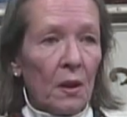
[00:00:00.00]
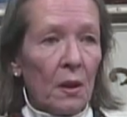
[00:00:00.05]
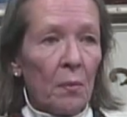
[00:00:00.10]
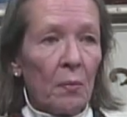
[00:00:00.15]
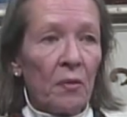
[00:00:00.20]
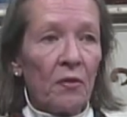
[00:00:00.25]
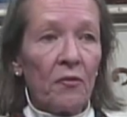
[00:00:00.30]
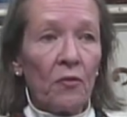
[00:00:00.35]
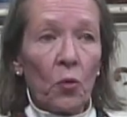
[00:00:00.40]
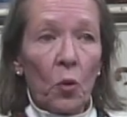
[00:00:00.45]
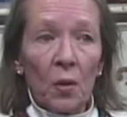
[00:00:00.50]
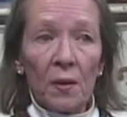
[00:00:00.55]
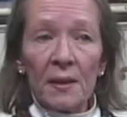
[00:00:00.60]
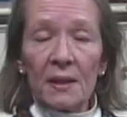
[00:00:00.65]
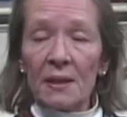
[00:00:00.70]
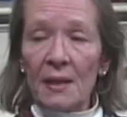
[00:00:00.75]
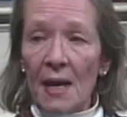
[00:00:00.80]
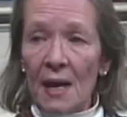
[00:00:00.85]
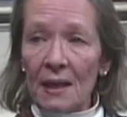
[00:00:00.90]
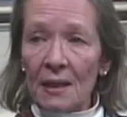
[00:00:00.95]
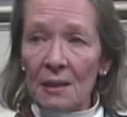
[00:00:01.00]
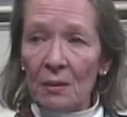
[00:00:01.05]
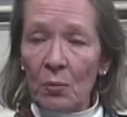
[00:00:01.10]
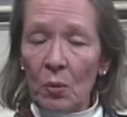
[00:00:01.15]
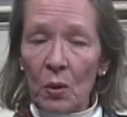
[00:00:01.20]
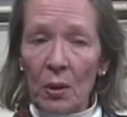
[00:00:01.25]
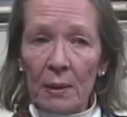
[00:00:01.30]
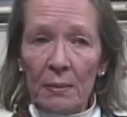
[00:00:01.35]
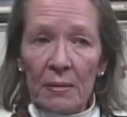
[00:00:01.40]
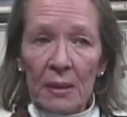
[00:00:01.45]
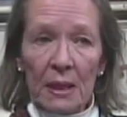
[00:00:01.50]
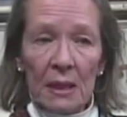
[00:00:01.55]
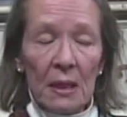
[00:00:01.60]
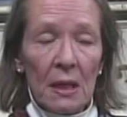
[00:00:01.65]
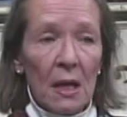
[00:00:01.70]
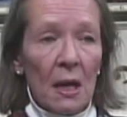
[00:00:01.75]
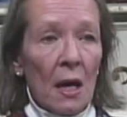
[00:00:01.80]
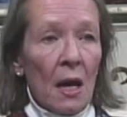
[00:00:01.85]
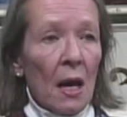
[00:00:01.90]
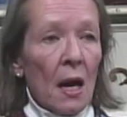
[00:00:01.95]
before the tax appointment.
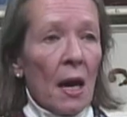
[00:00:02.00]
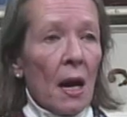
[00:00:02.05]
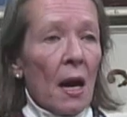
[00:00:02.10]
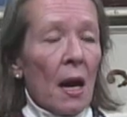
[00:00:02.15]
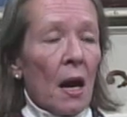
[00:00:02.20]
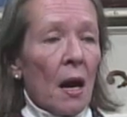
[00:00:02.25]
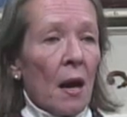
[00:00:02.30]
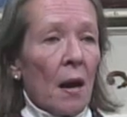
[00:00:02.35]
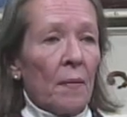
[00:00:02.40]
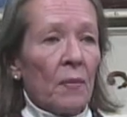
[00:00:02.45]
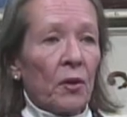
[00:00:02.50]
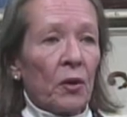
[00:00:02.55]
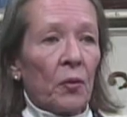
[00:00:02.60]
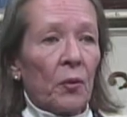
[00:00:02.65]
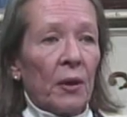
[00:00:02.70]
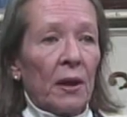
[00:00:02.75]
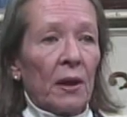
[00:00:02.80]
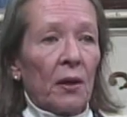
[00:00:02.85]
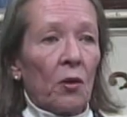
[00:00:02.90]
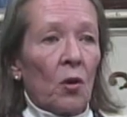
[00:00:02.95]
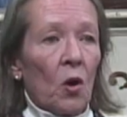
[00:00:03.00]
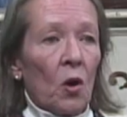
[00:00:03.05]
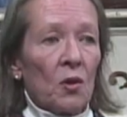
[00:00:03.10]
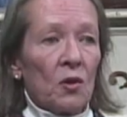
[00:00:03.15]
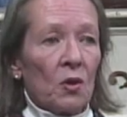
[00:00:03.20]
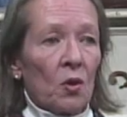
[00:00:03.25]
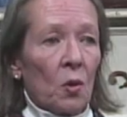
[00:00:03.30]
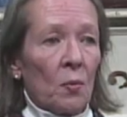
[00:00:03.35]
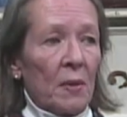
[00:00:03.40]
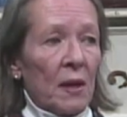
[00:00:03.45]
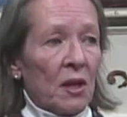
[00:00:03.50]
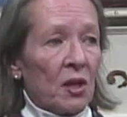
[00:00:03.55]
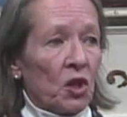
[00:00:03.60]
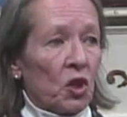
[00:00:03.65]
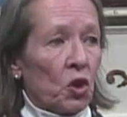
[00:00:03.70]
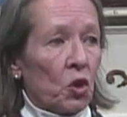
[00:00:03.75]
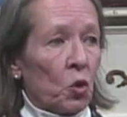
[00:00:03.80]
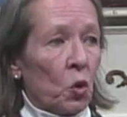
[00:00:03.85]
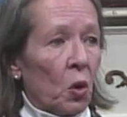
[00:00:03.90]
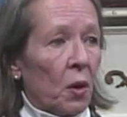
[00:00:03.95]
The greeter also makes
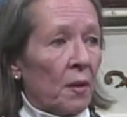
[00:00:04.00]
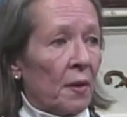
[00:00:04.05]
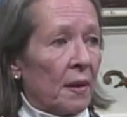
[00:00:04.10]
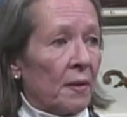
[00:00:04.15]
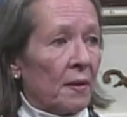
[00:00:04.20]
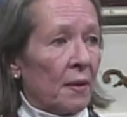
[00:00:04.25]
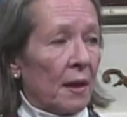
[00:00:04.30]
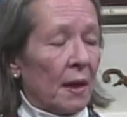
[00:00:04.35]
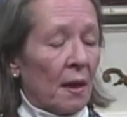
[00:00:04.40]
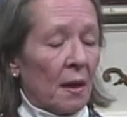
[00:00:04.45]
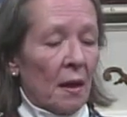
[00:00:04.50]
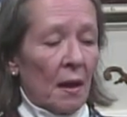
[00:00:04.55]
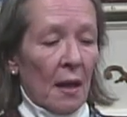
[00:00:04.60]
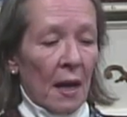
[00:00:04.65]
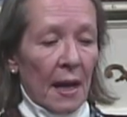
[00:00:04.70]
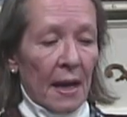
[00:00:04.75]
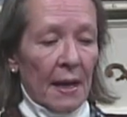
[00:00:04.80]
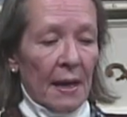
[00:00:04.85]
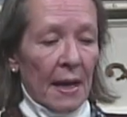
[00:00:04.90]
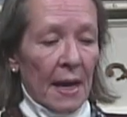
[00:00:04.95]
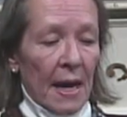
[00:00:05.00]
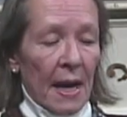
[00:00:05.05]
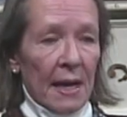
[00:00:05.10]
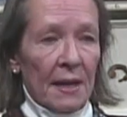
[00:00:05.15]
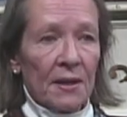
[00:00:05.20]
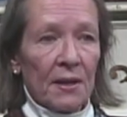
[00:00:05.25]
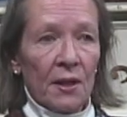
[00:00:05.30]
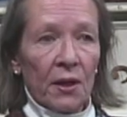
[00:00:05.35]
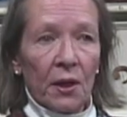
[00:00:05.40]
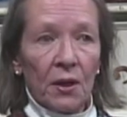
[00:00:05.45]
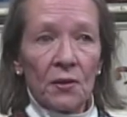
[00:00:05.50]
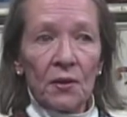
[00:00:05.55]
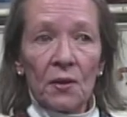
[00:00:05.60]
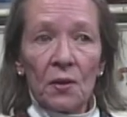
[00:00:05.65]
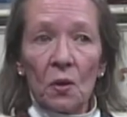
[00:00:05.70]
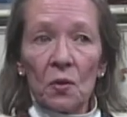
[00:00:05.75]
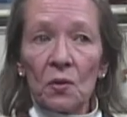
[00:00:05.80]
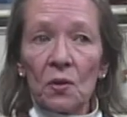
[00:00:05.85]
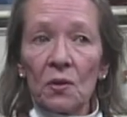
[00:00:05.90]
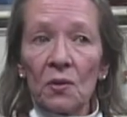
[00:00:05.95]
sure that the client has their
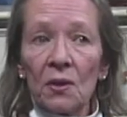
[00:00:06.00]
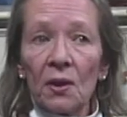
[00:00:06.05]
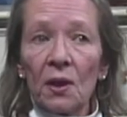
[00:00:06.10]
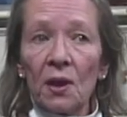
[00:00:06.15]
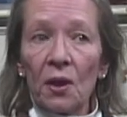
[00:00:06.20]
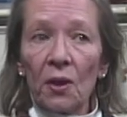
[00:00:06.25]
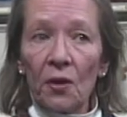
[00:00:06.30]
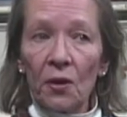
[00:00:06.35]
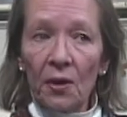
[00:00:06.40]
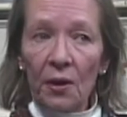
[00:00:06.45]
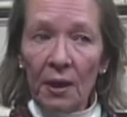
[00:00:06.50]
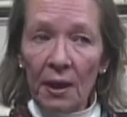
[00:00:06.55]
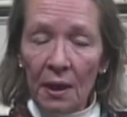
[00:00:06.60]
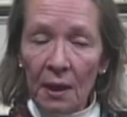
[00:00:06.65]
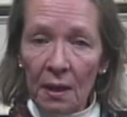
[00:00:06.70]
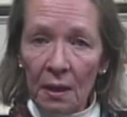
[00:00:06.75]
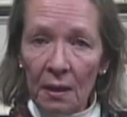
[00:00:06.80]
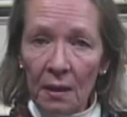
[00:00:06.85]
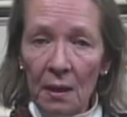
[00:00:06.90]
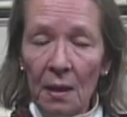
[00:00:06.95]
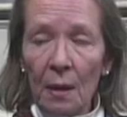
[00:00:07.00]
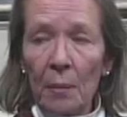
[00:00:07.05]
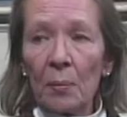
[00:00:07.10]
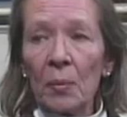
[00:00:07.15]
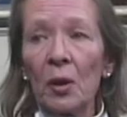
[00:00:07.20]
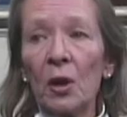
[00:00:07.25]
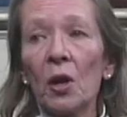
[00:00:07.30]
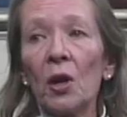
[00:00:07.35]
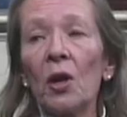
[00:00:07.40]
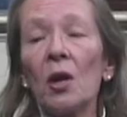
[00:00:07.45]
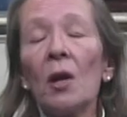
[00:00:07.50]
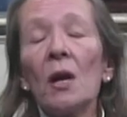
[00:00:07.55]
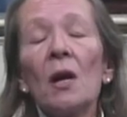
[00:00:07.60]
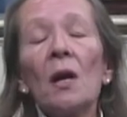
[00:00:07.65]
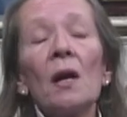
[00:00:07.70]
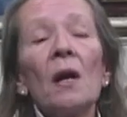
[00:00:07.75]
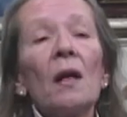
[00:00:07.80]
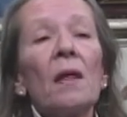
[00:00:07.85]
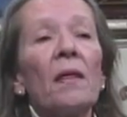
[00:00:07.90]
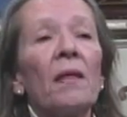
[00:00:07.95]
social security number,
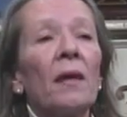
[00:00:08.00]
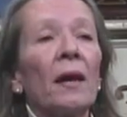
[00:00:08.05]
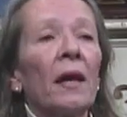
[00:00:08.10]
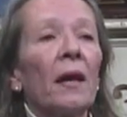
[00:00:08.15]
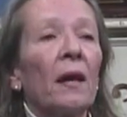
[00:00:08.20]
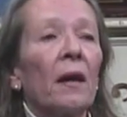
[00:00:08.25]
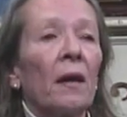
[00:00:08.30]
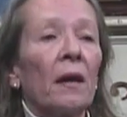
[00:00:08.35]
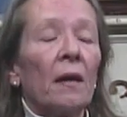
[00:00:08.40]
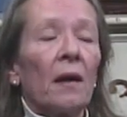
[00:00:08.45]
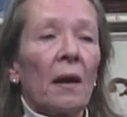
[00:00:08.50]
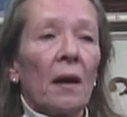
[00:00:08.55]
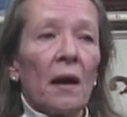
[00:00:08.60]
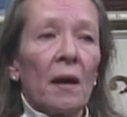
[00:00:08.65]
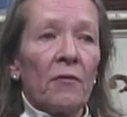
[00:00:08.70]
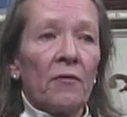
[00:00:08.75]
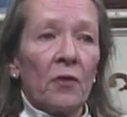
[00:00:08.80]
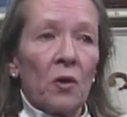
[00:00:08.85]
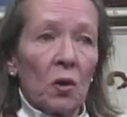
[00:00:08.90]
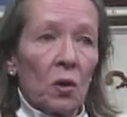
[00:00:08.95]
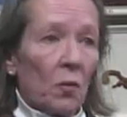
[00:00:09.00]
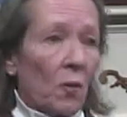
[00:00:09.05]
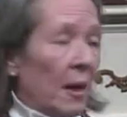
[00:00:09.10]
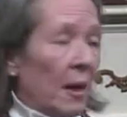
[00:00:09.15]
their photo